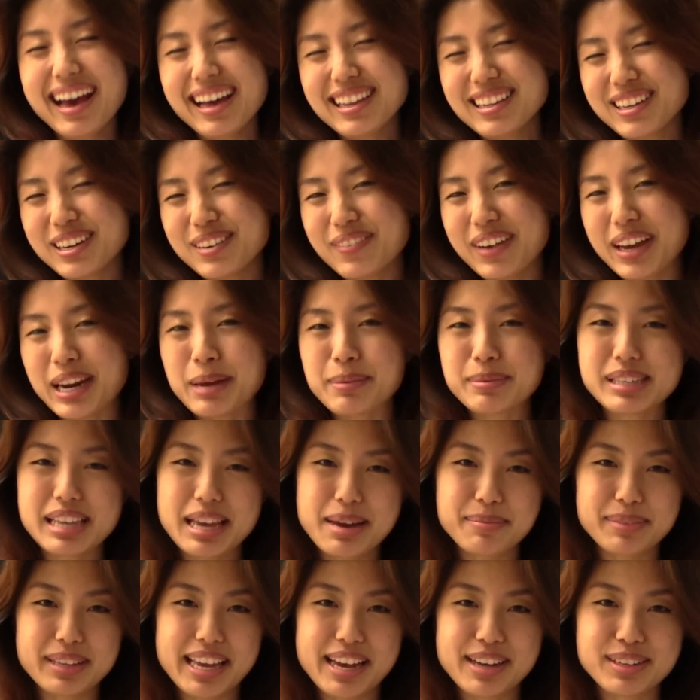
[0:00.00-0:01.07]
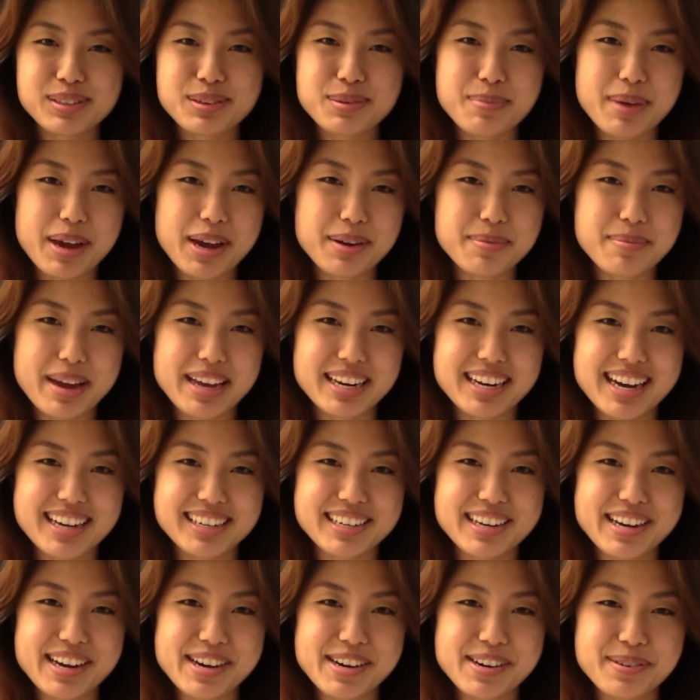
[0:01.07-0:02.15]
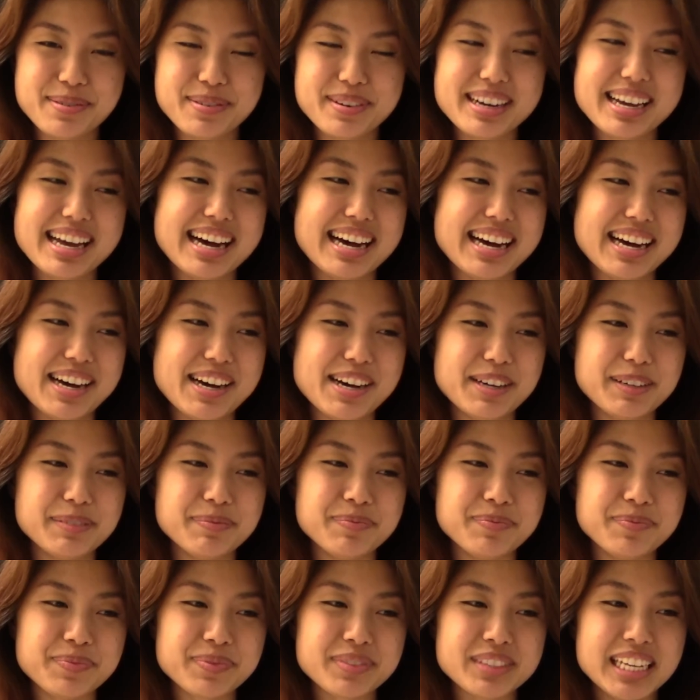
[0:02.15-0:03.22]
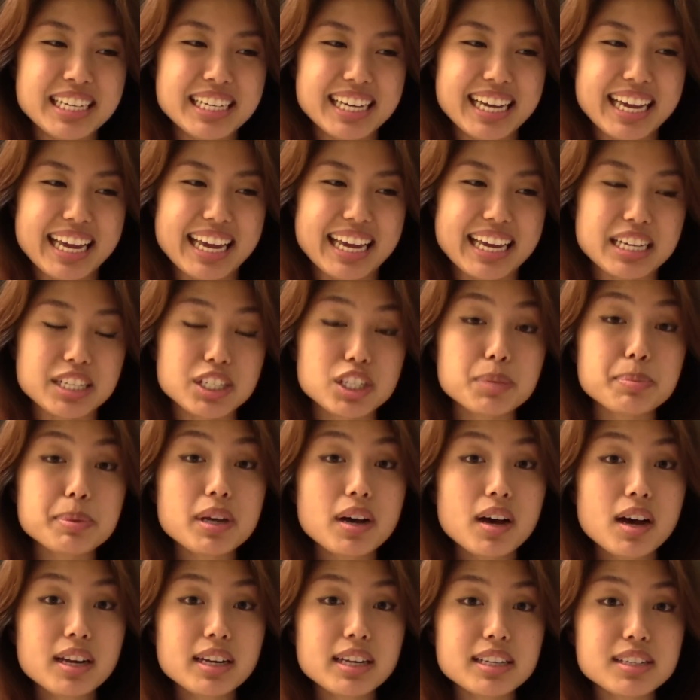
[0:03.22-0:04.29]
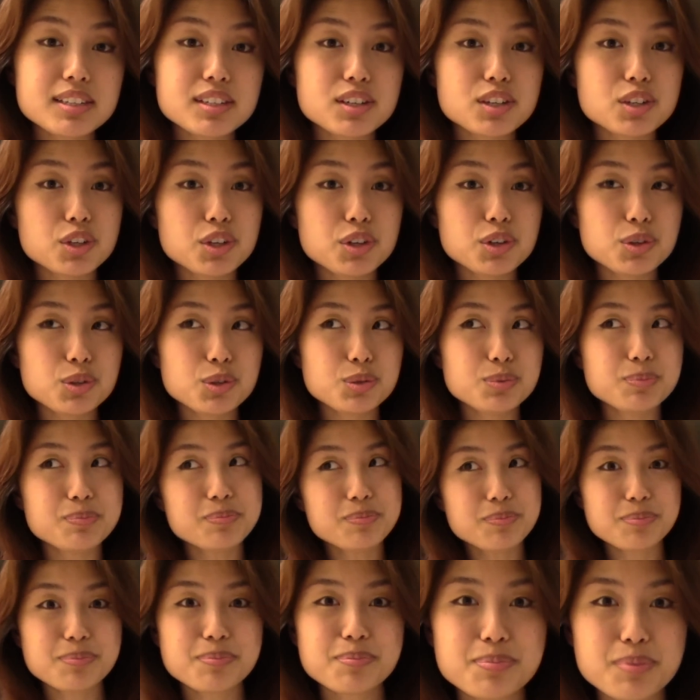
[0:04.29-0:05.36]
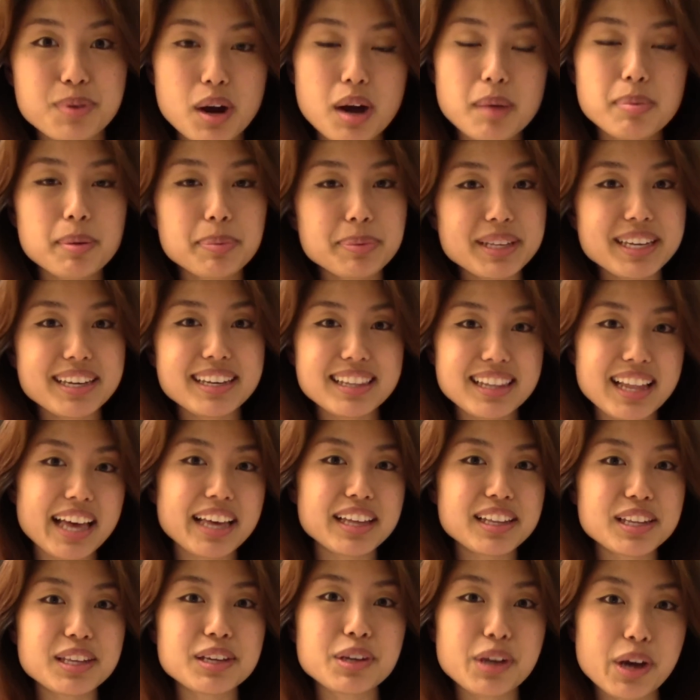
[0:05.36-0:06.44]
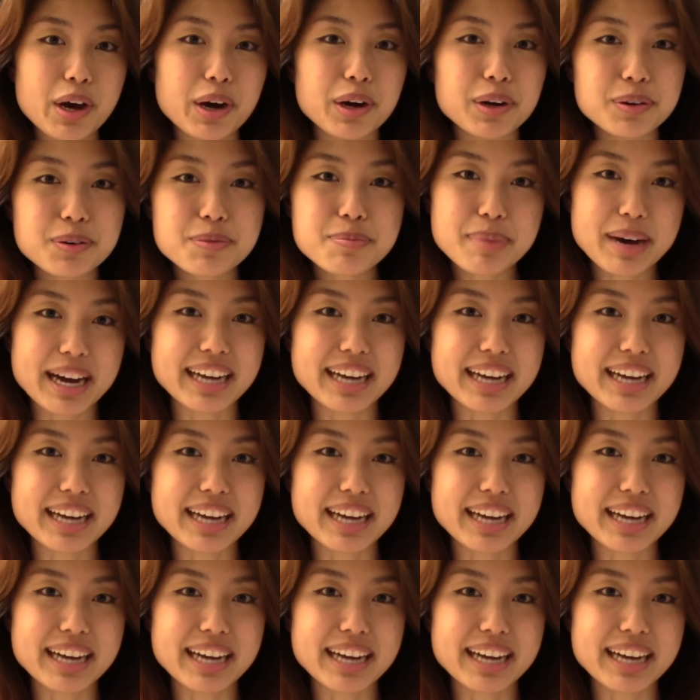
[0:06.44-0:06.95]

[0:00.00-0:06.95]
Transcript: Hello, my name is Emily, as you may or may not know. And to be honest, you probably likely know by